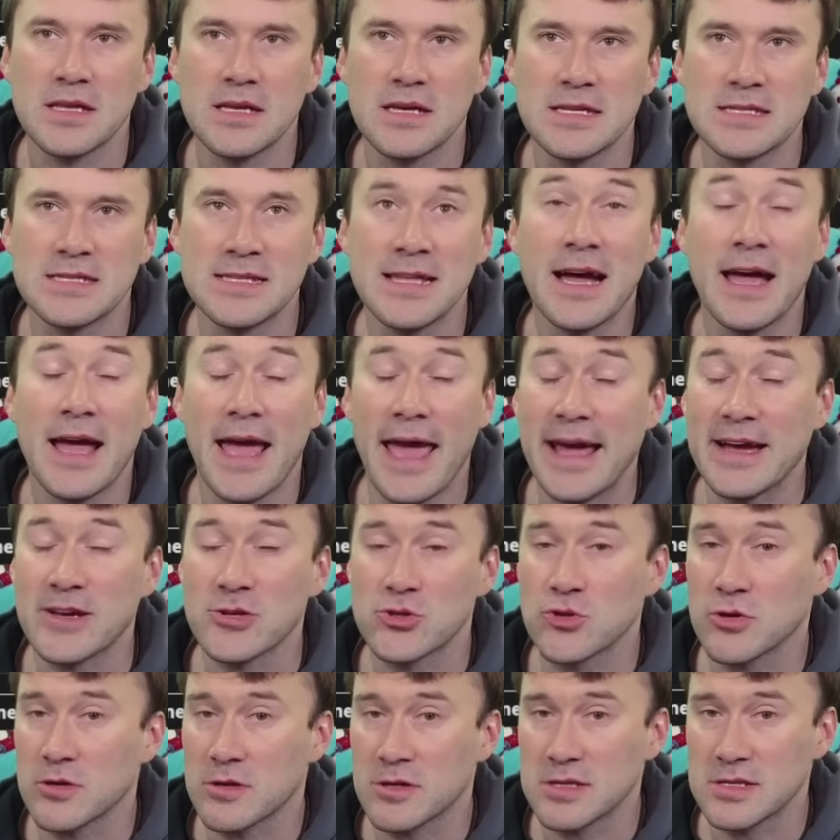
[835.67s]
it's not as
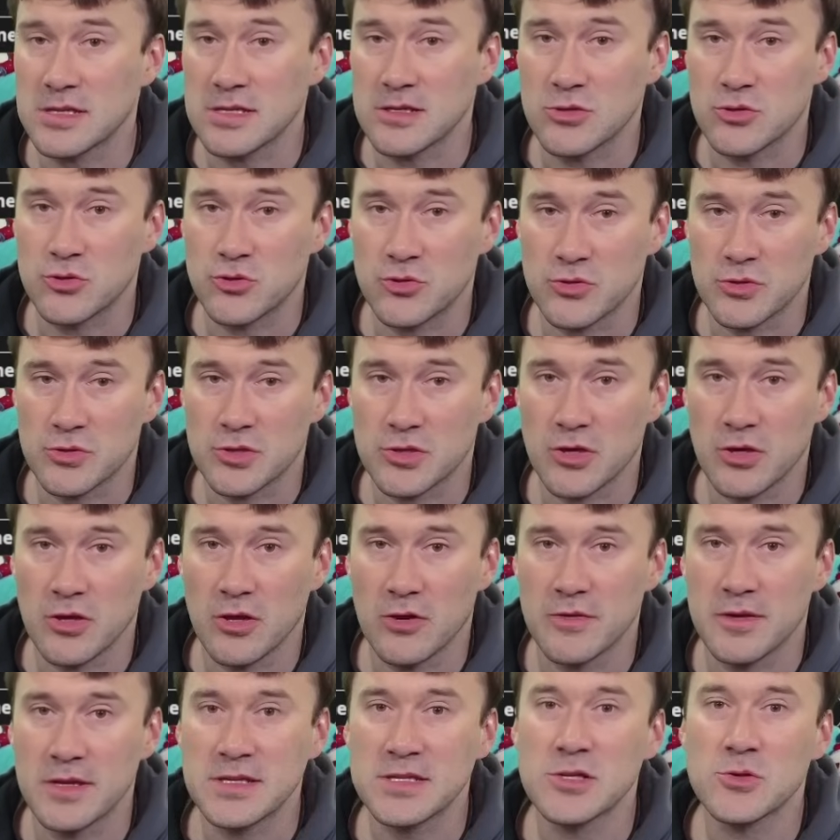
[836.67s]
strong as it is true
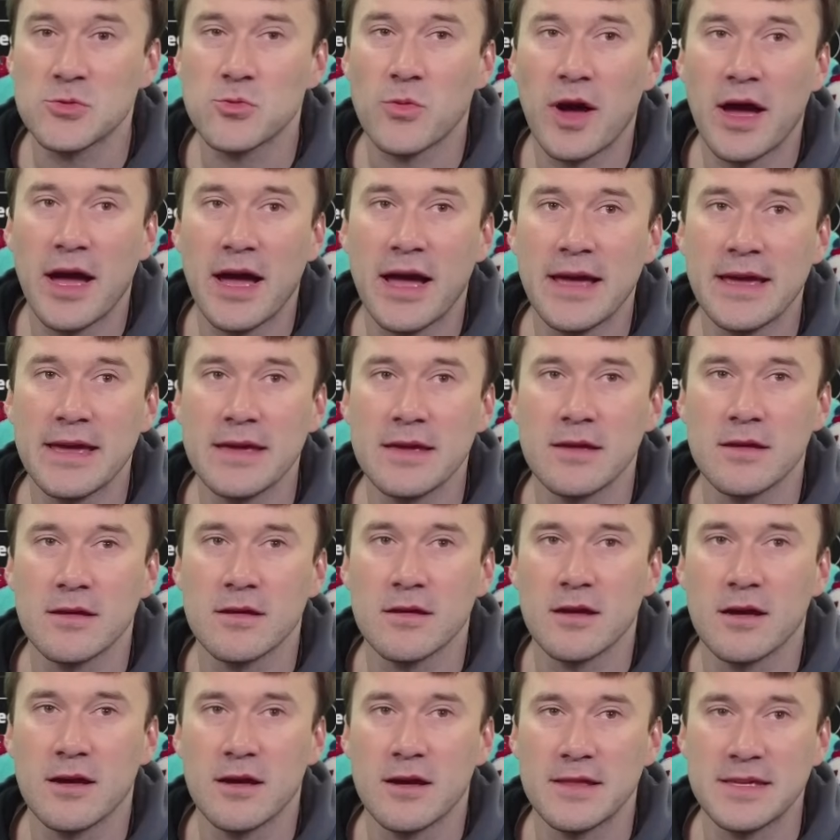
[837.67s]
solo. This is why
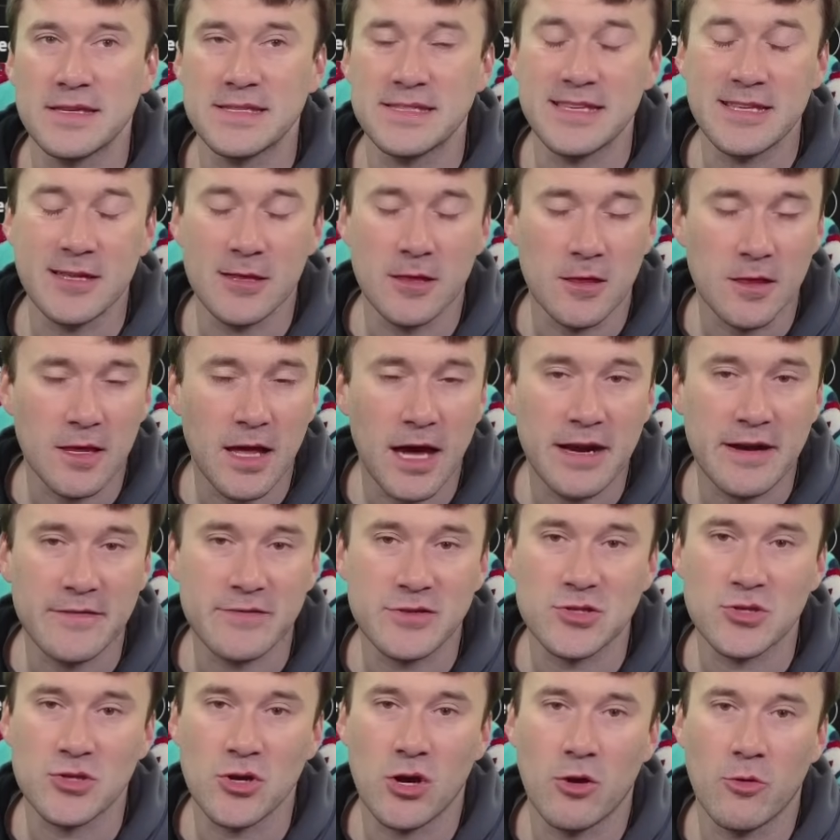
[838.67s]
uh, they did a lot of
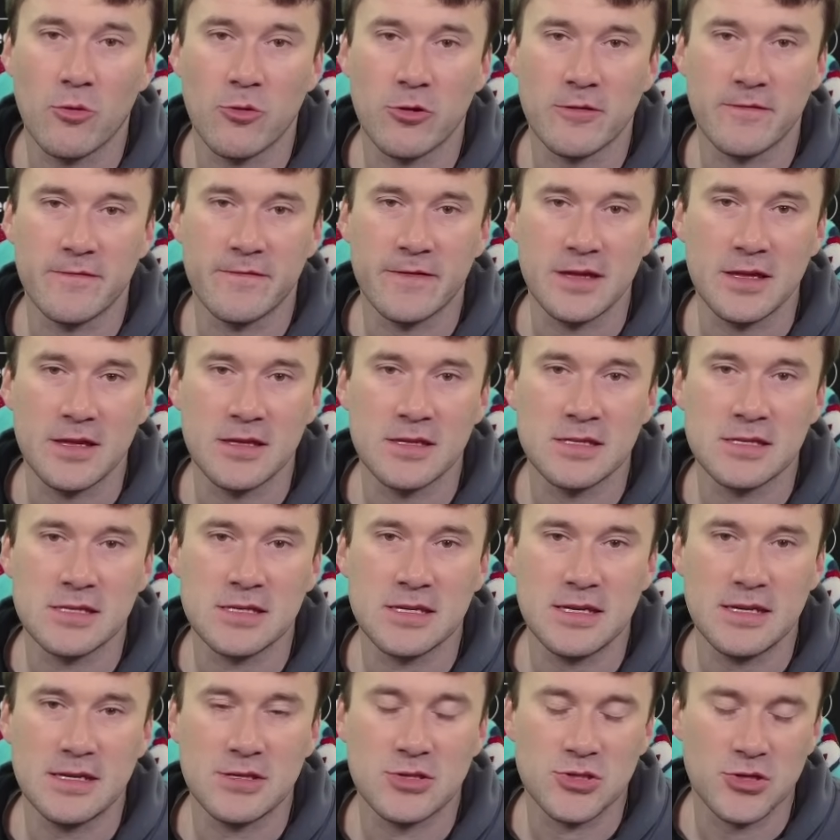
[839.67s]
stalwart villains,
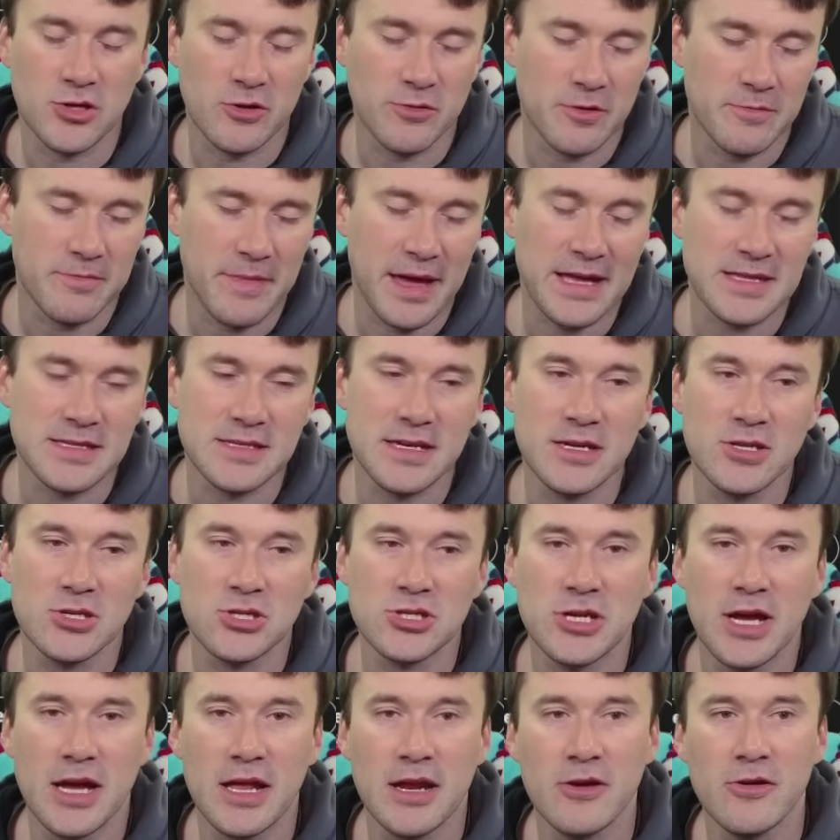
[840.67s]
starting with Mad Titan
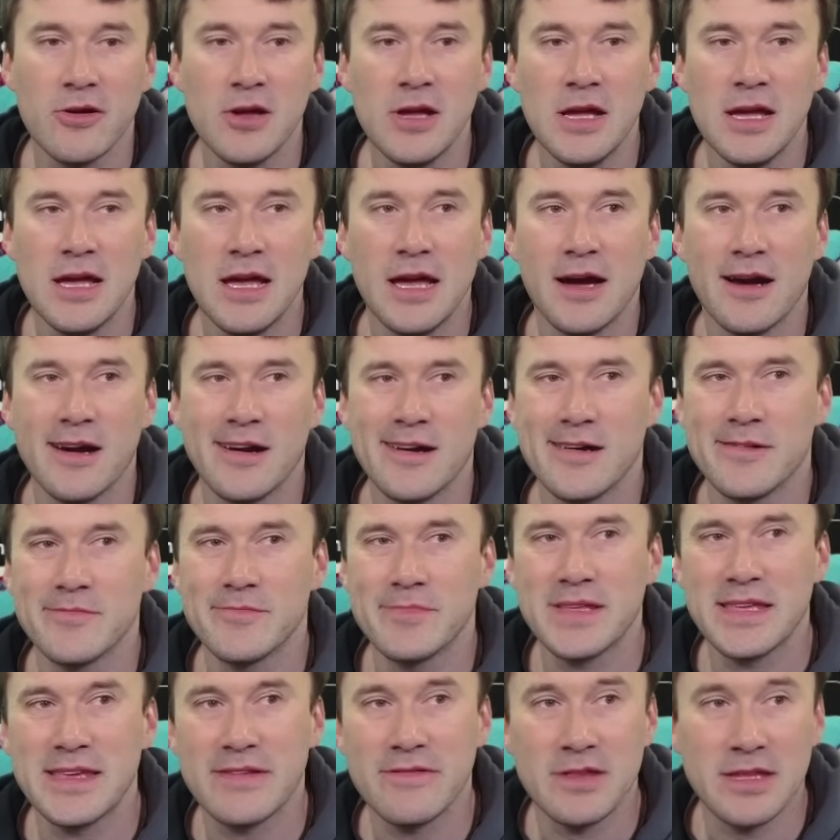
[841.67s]
Shadow. Um,
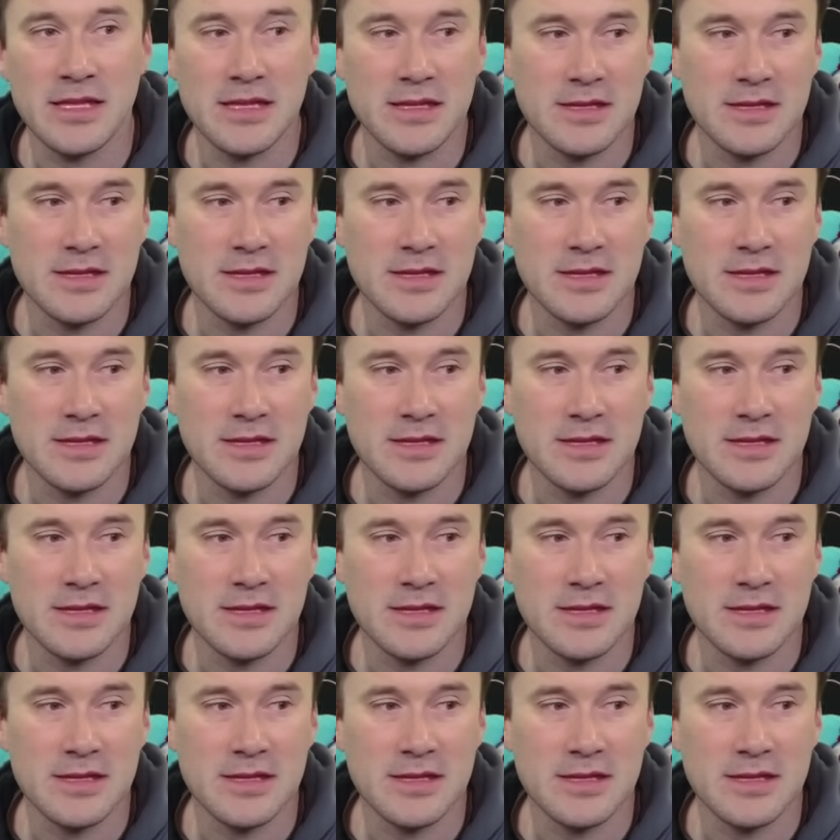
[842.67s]
even